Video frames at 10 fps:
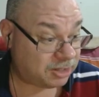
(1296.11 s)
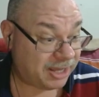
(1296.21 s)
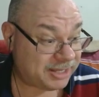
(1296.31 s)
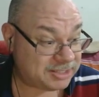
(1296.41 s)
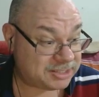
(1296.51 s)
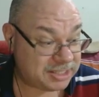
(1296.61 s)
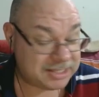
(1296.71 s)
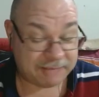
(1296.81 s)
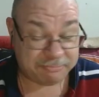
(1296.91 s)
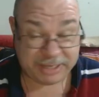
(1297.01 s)
I could see
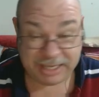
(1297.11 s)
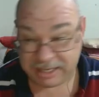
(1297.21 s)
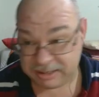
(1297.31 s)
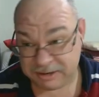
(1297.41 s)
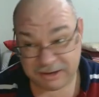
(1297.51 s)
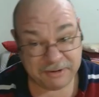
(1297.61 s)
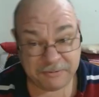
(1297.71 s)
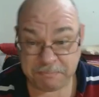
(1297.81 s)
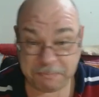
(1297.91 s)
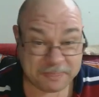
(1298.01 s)
that being
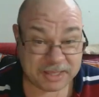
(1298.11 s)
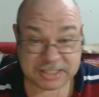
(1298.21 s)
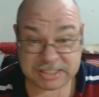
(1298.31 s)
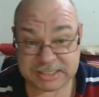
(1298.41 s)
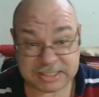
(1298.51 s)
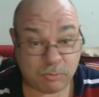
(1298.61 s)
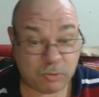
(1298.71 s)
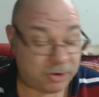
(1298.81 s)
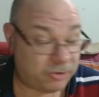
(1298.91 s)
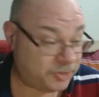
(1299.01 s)

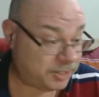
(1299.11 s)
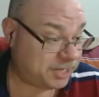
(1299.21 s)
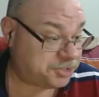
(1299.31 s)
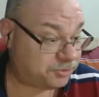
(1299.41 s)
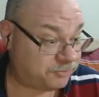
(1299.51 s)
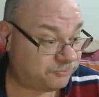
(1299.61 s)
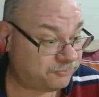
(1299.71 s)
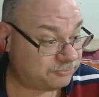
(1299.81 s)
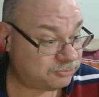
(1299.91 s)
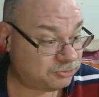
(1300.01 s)
somewhere in the nature of